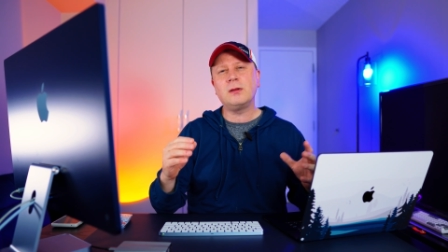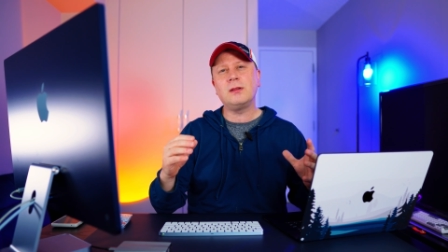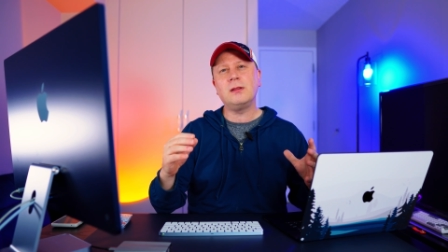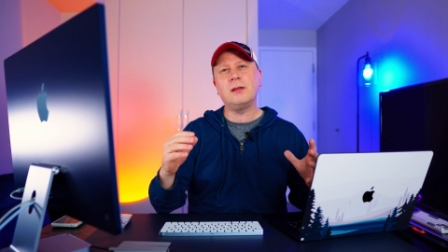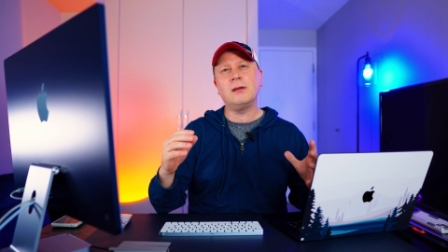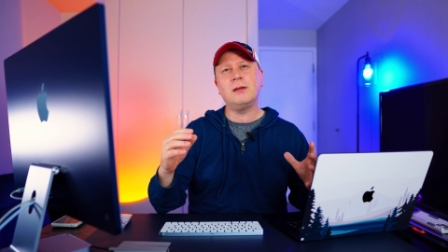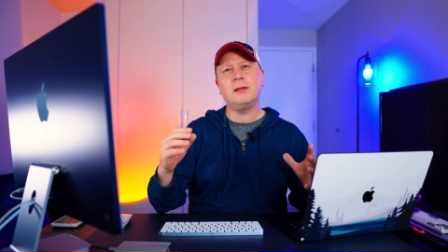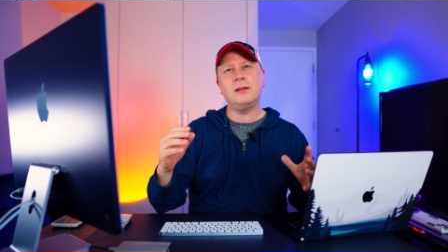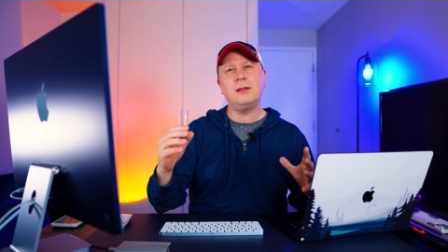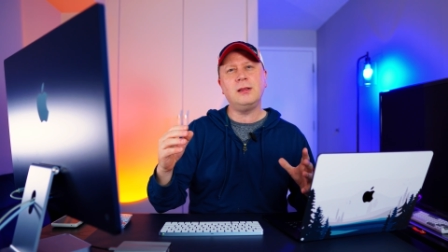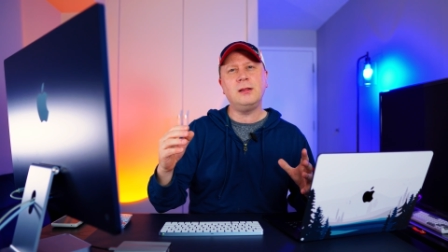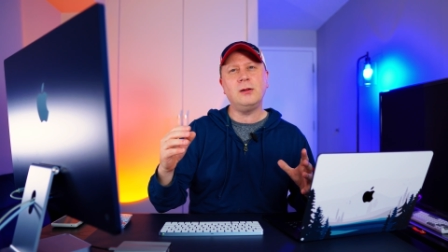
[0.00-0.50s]

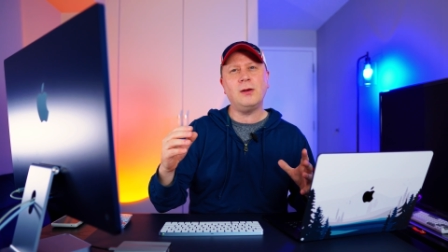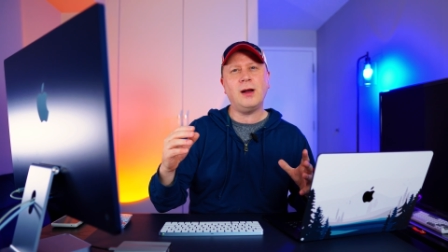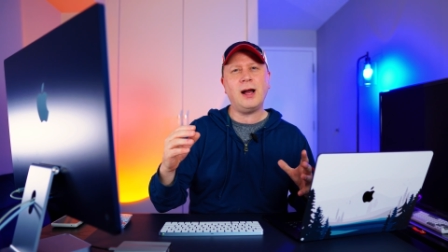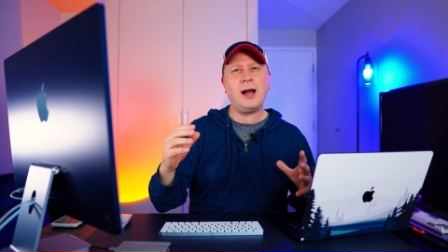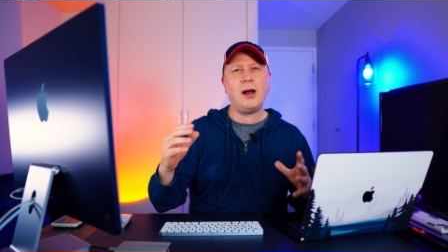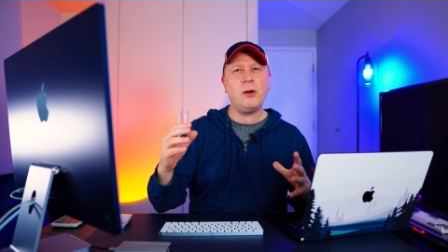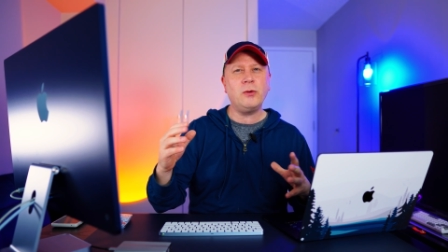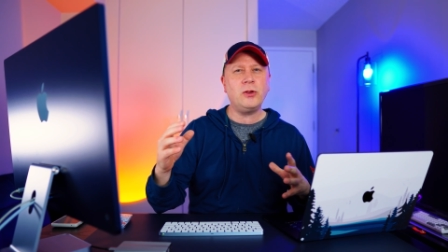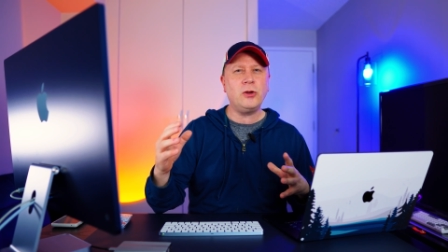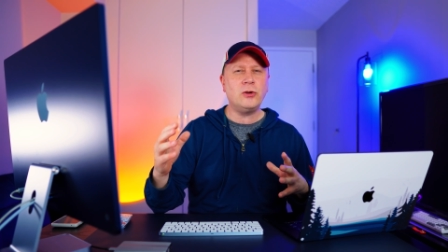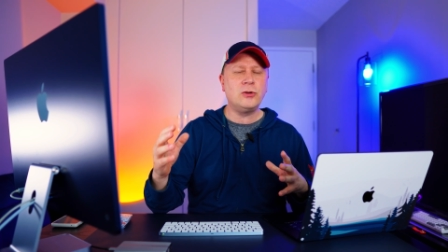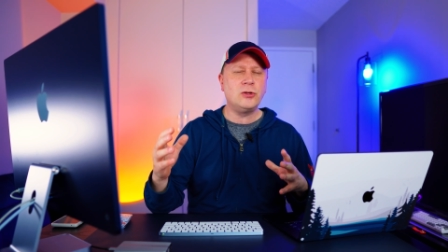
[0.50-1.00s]
the, you know,
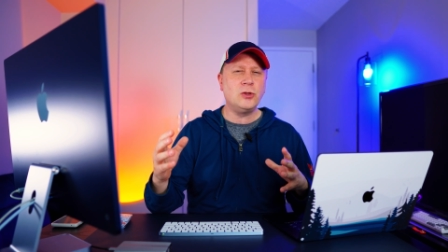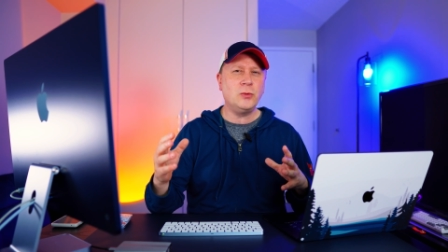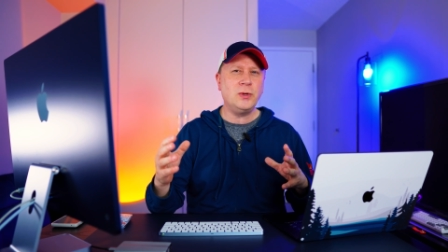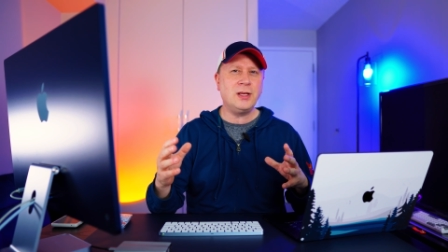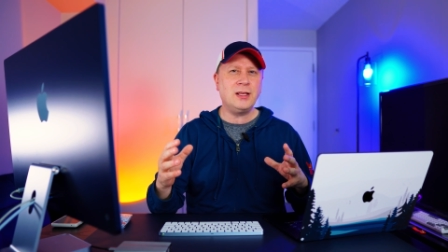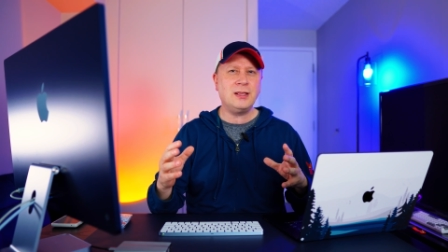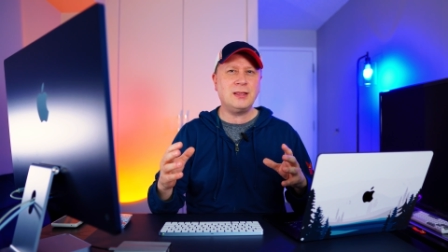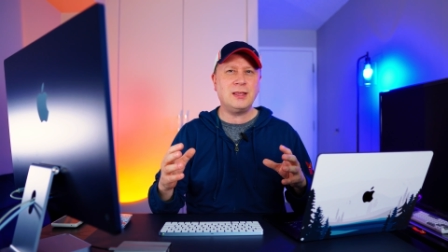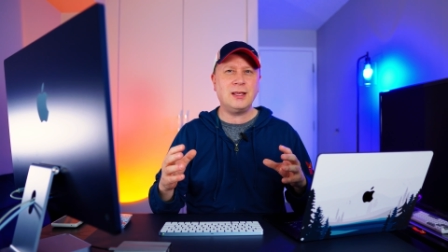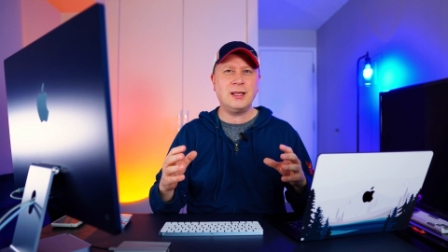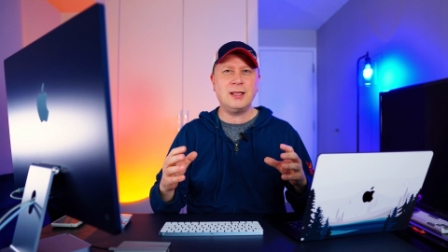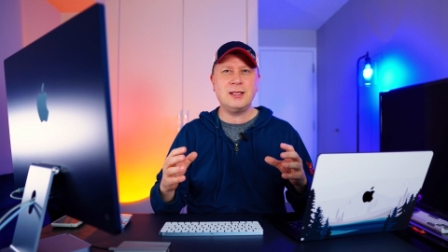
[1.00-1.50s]
how you're
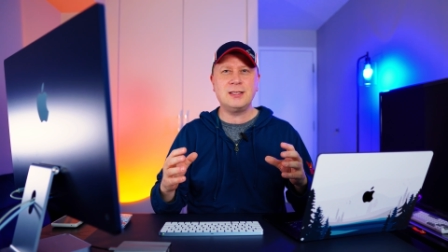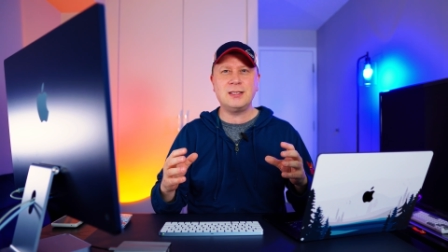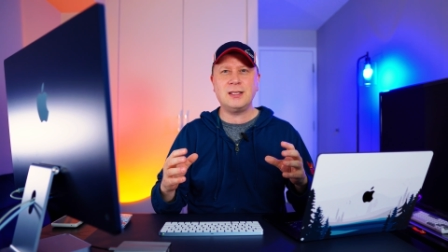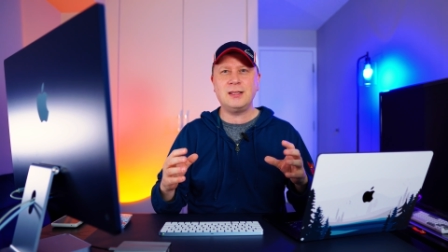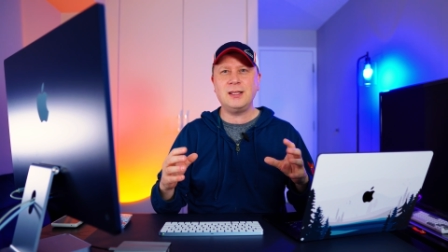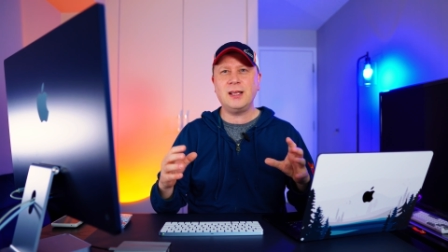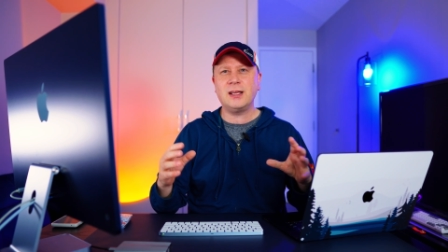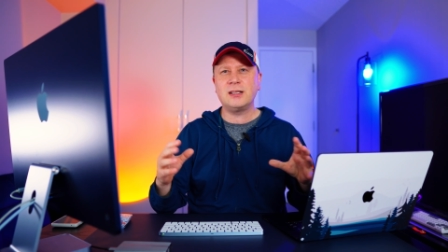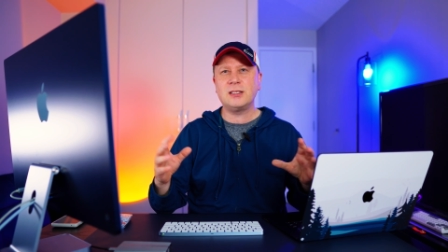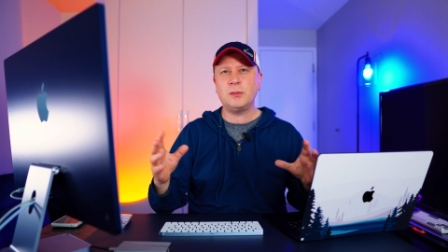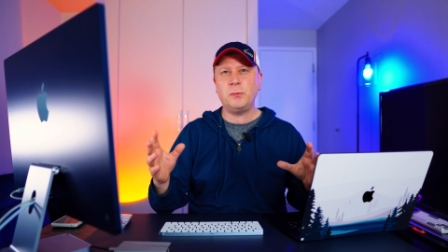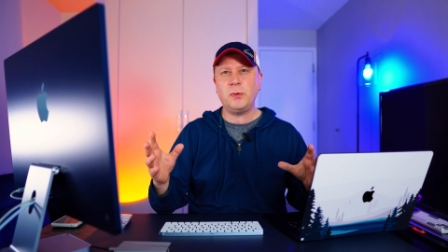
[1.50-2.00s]
doing things
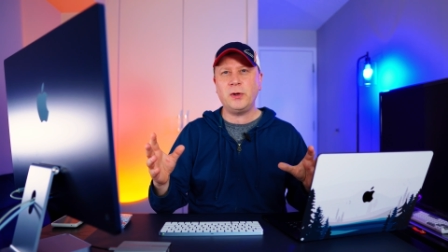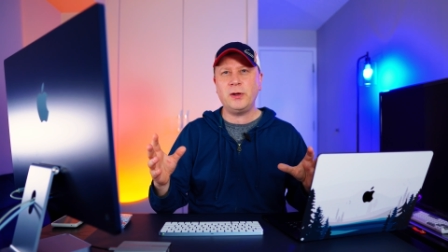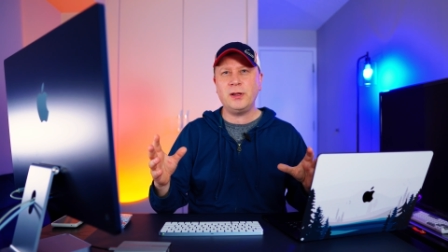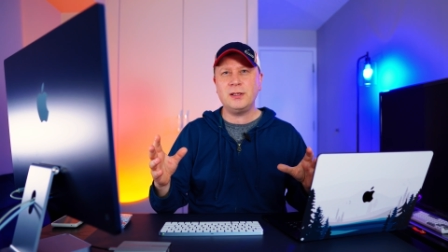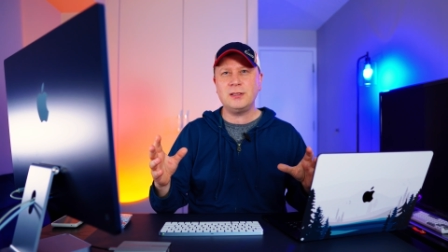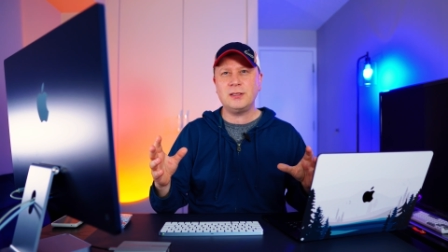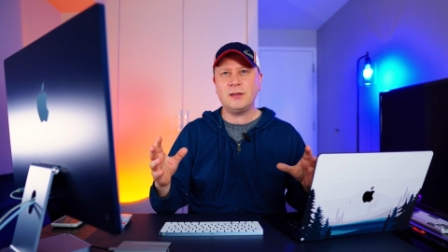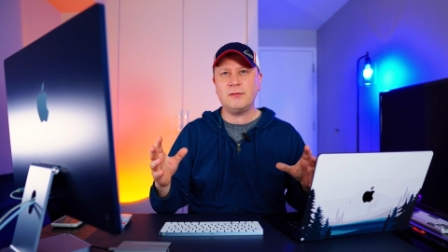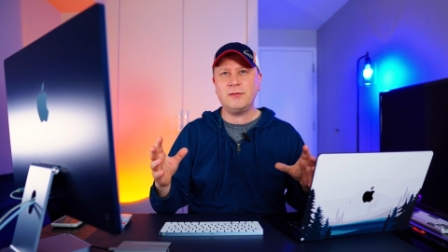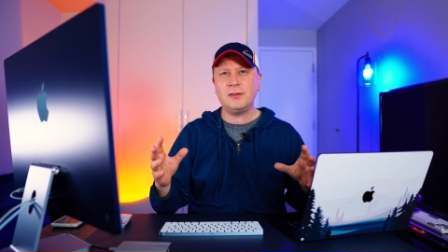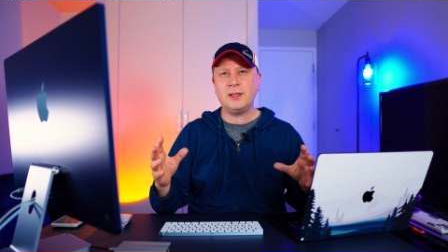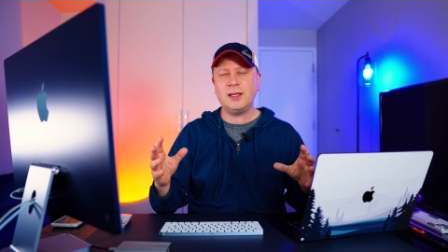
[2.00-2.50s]
and the
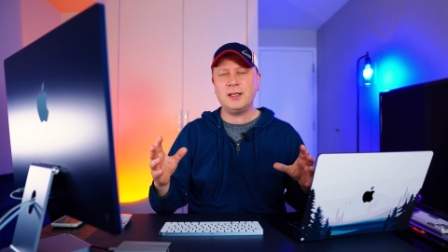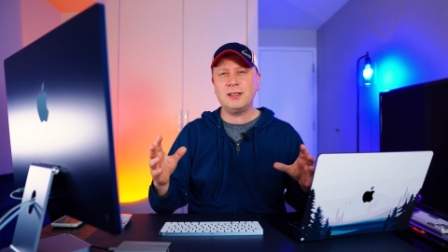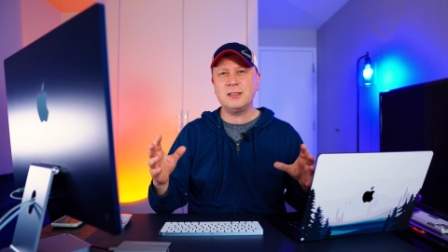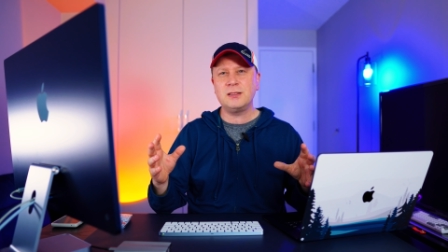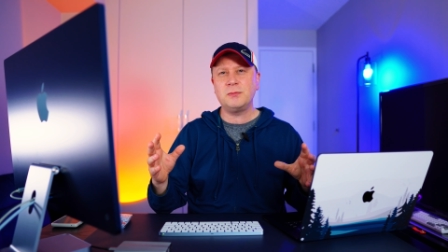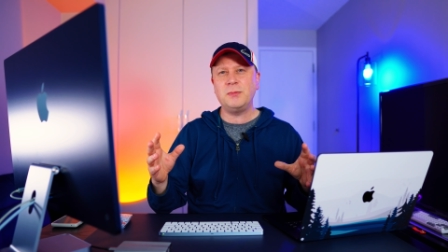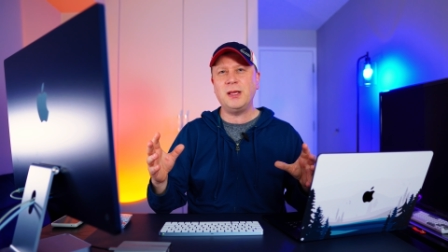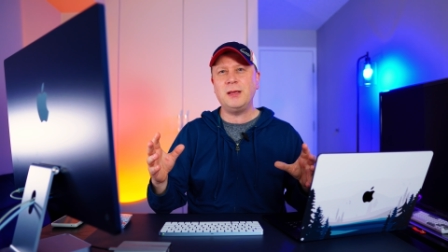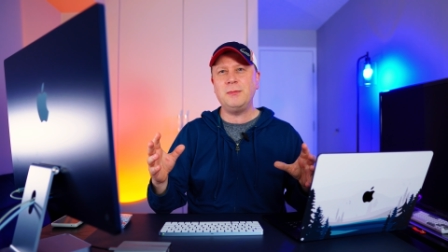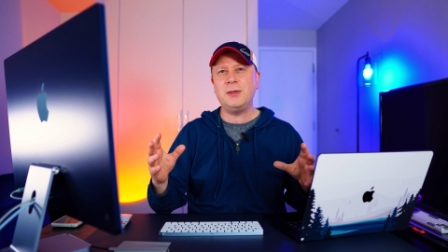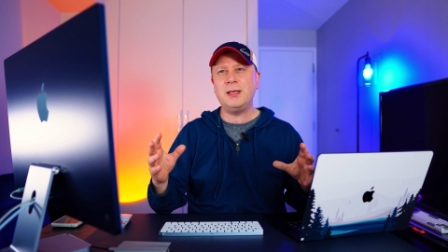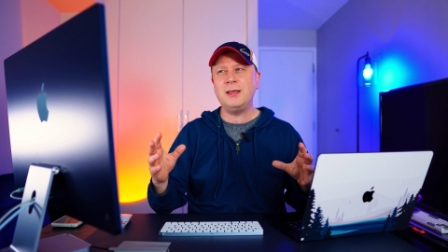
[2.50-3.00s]
experience of
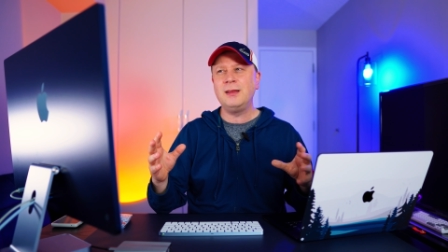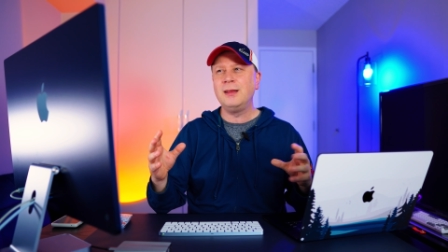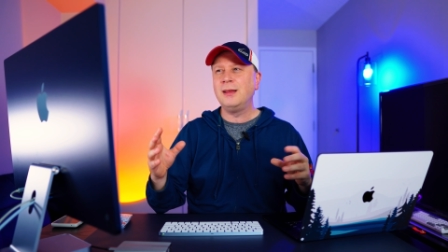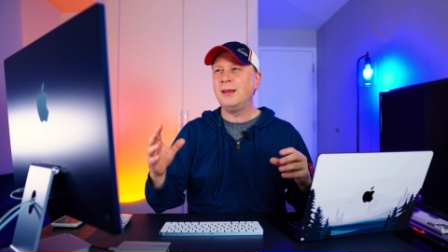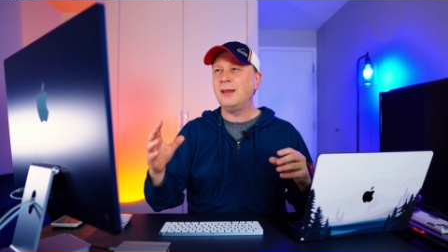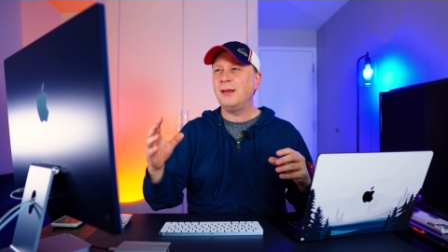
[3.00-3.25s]
things maybe